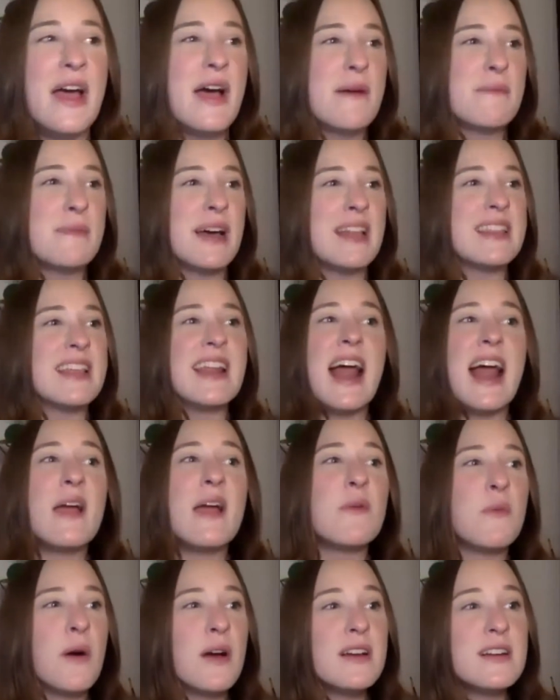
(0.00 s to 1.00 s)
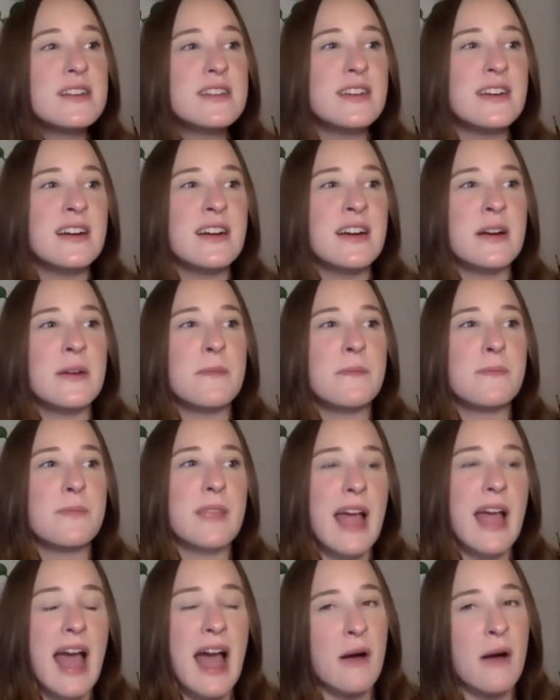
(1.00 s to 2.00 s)
but then I wonder
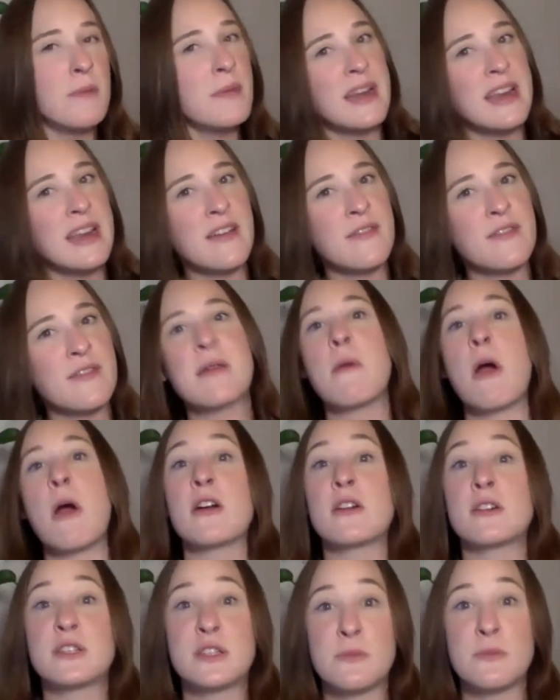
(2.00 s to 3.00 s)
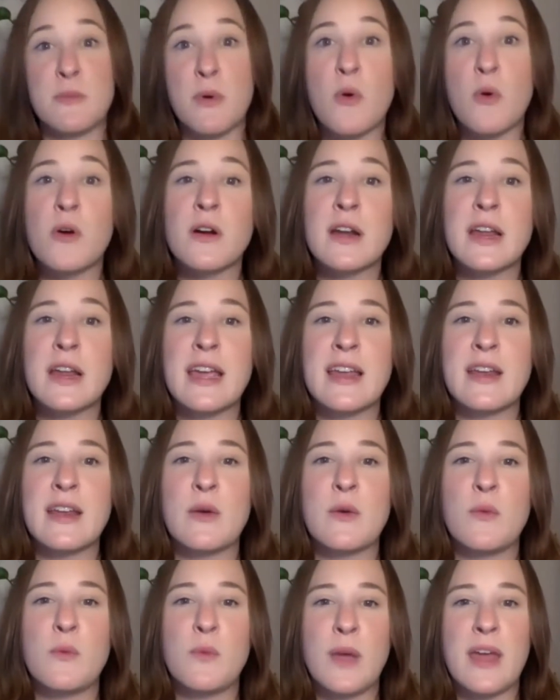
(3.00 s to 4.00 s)
how many of them are supported
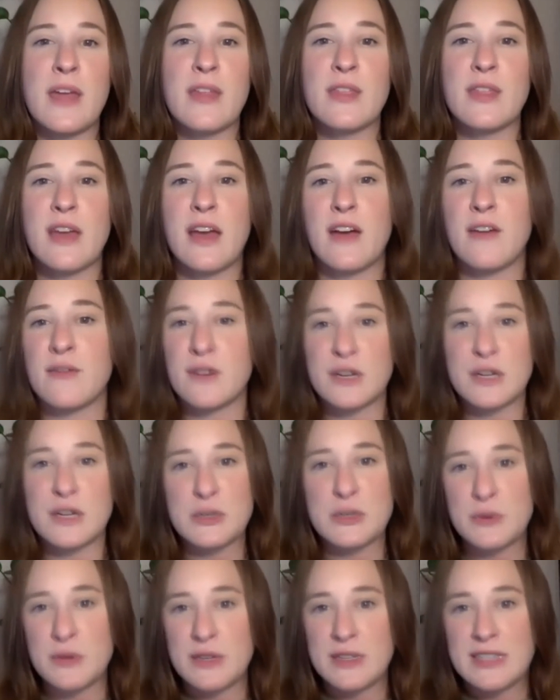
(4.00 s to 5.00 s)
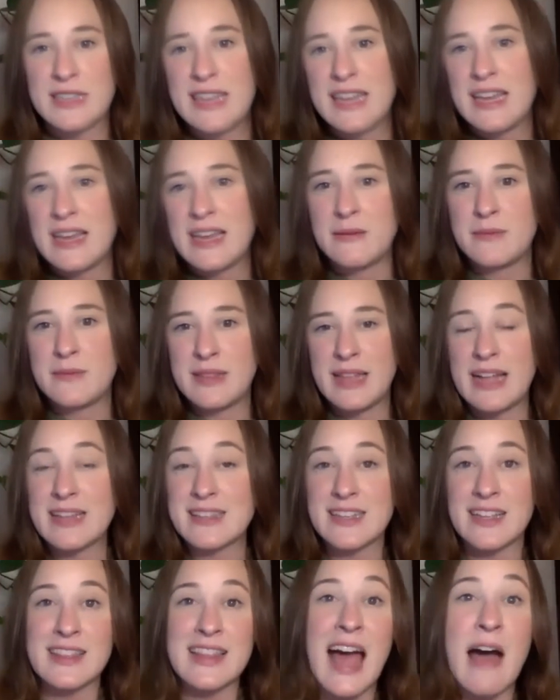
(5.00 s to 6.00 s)
with a virtual team
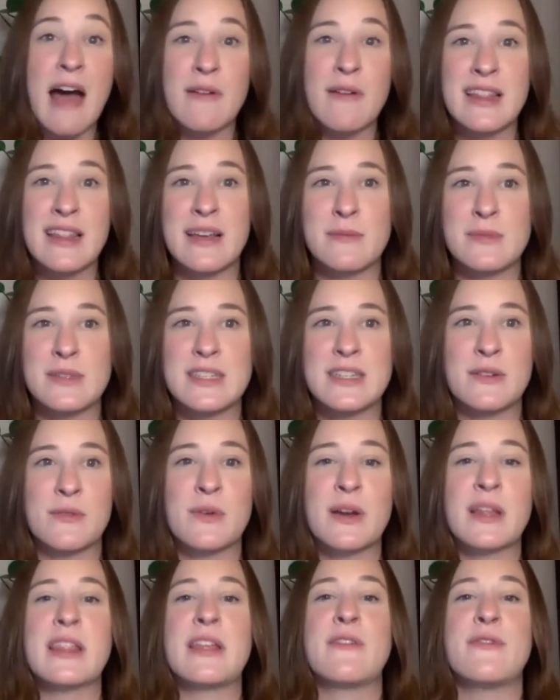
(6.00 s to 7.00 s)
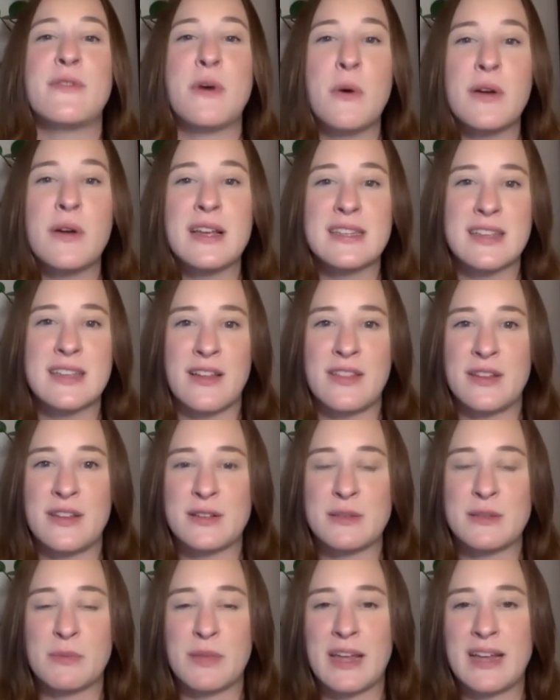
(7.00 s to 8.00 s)
that's allowing them to really focus on
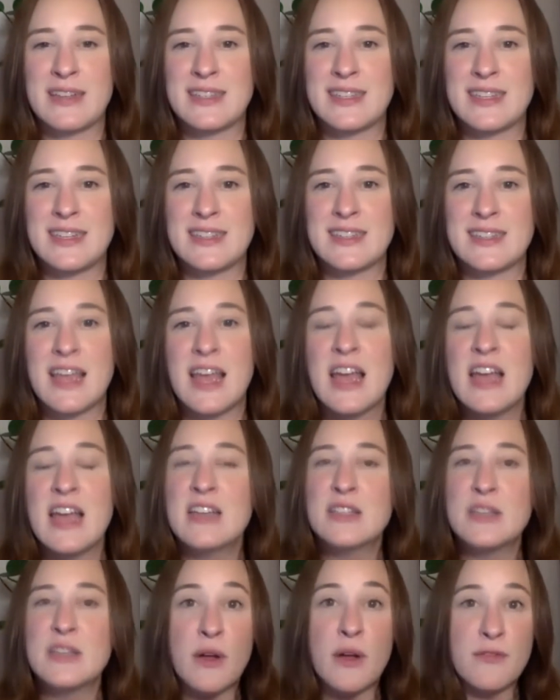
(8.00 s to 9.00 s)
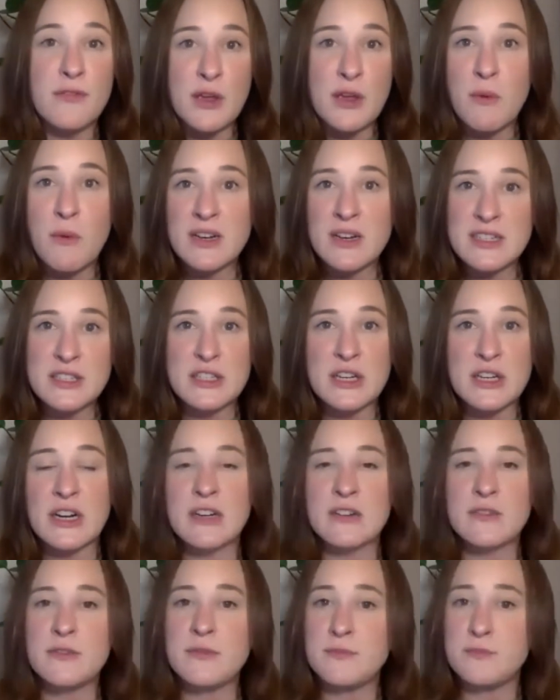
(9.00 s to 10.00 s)
those places. So if you want to serve